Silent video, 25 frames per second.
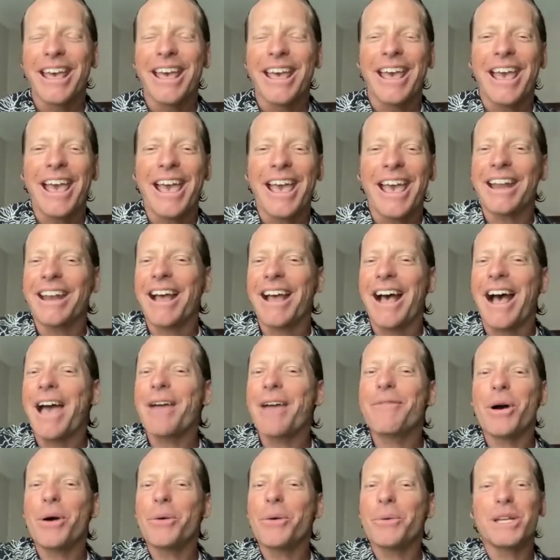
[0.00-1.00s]
And
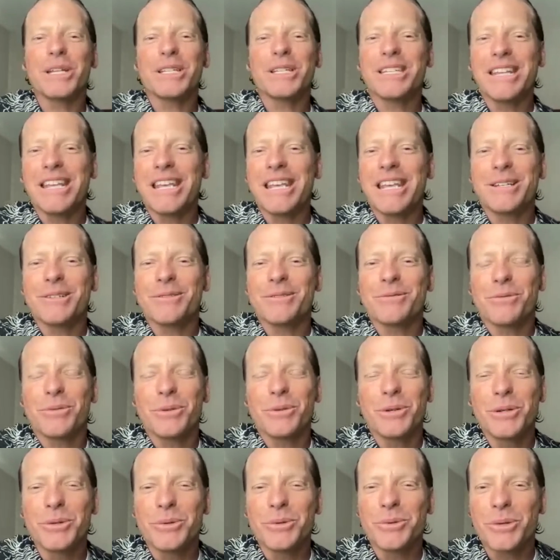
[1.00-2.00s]
I've always eaten
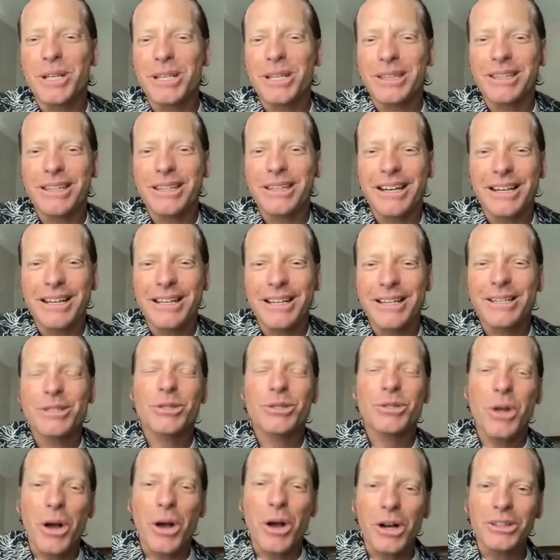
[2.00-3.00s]
fruit with uh,
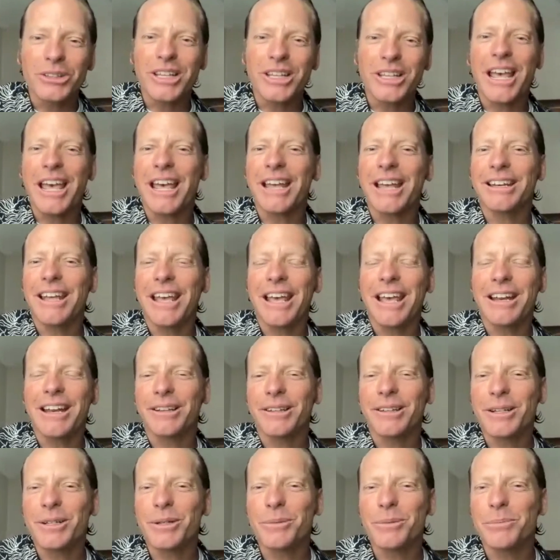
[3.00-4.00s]
salt and, and a
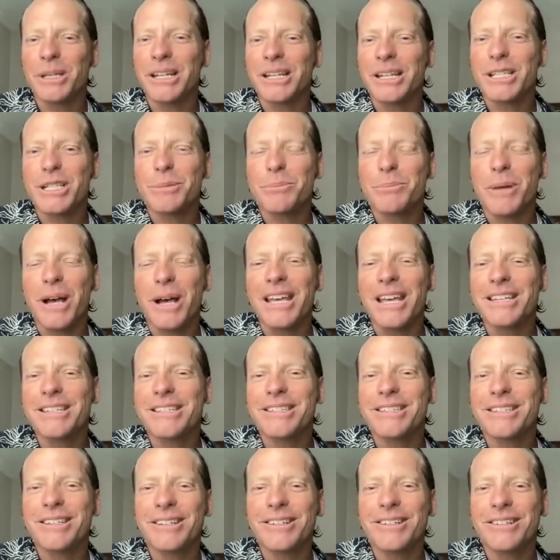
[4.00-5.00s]
little bit of
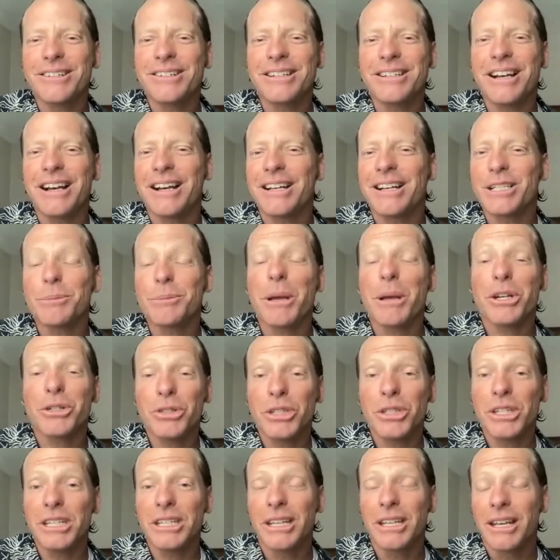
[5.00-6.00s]
spice too, uh,
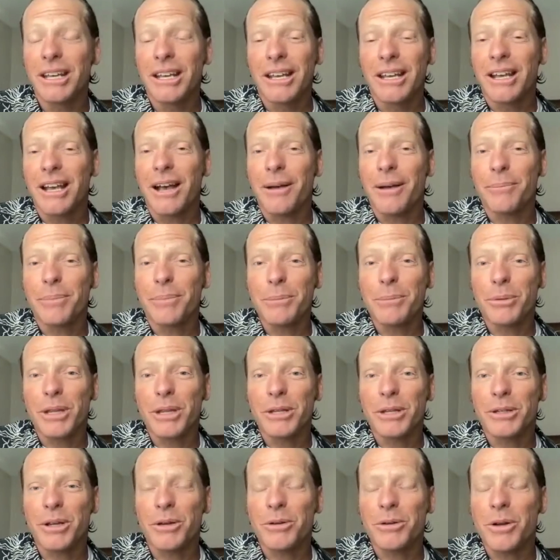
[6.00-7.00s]
especially uh, people
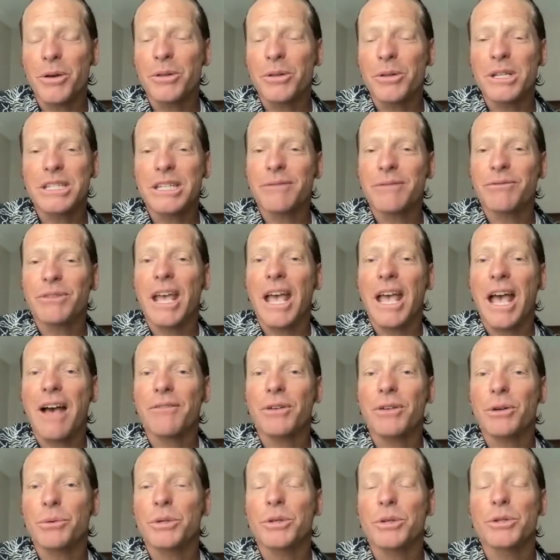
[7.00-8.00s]
that don't know this, if they have
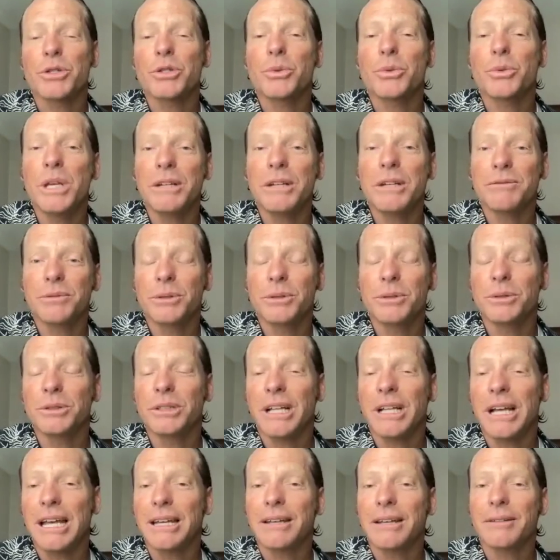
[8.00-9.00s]
a real sweet fruit,
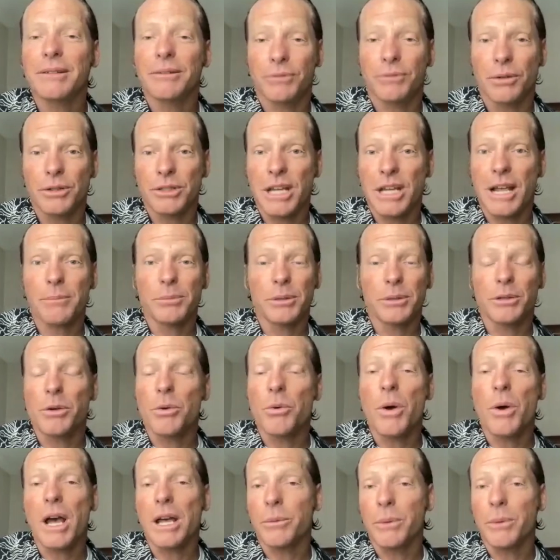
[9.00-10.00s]
like for example, in
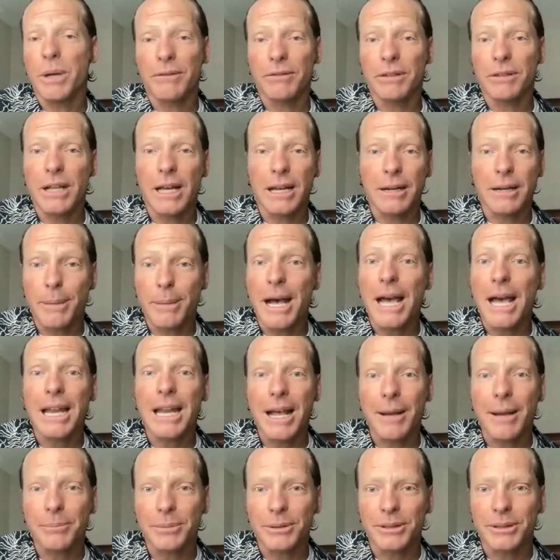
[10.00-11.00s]
Hawaii, we have a lot of
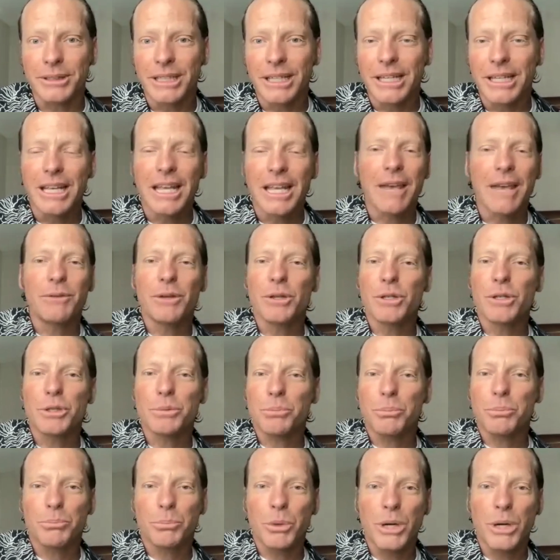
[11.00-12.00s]
pineapple. If you mm.
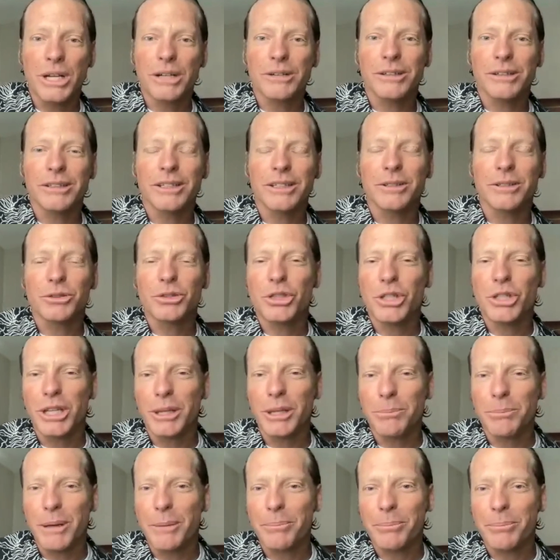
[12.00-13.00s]
sprinkle a little
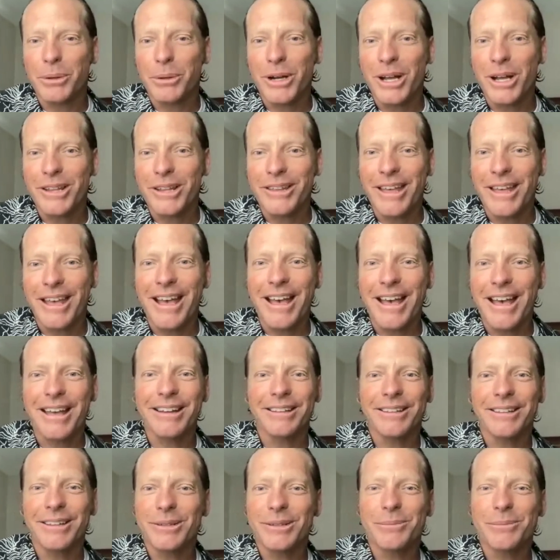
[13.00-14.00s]
chili pepper on that, a
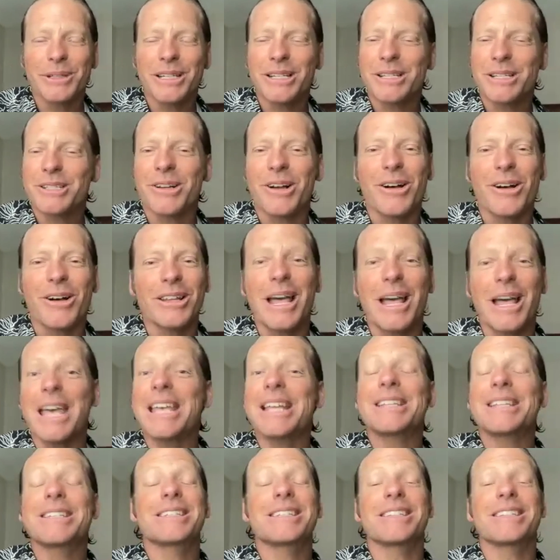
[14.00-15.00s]
little bit of salt,
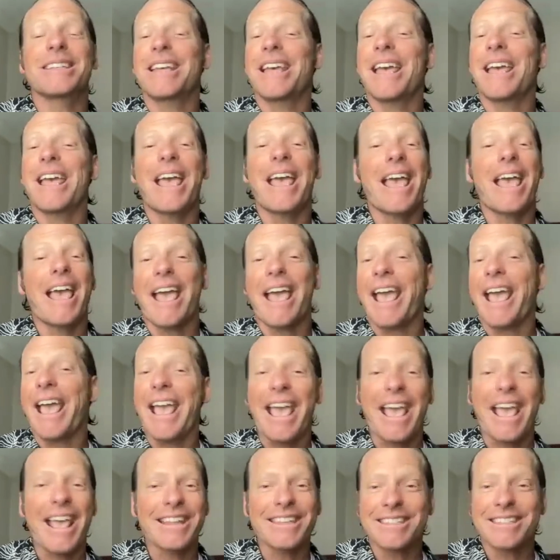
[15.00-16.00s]
it's
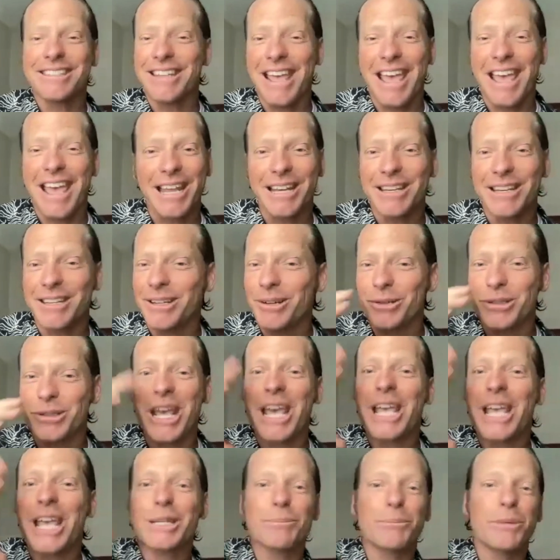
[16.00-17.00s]
insane. Your
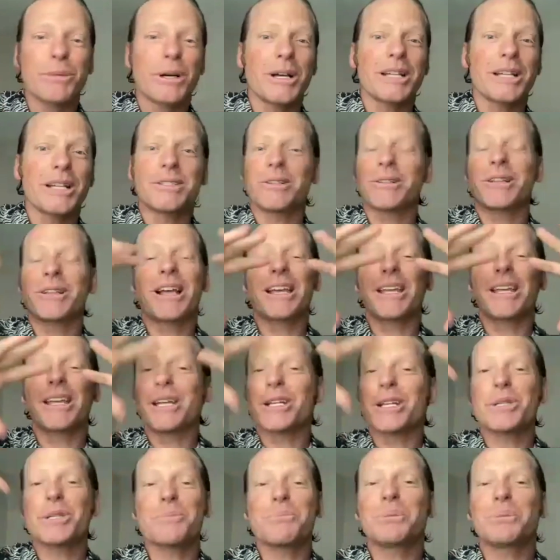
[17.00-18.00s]
taste buds are like
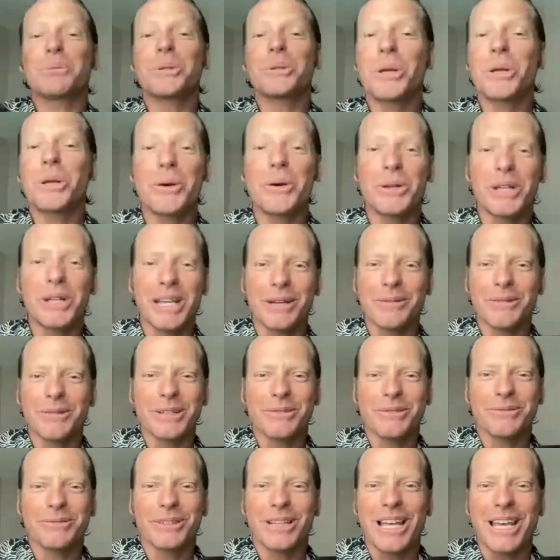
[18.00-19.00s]
exploding with
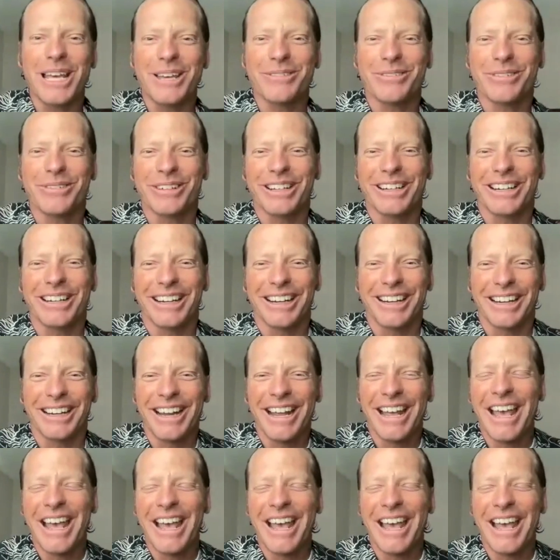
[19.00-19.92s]
flavor.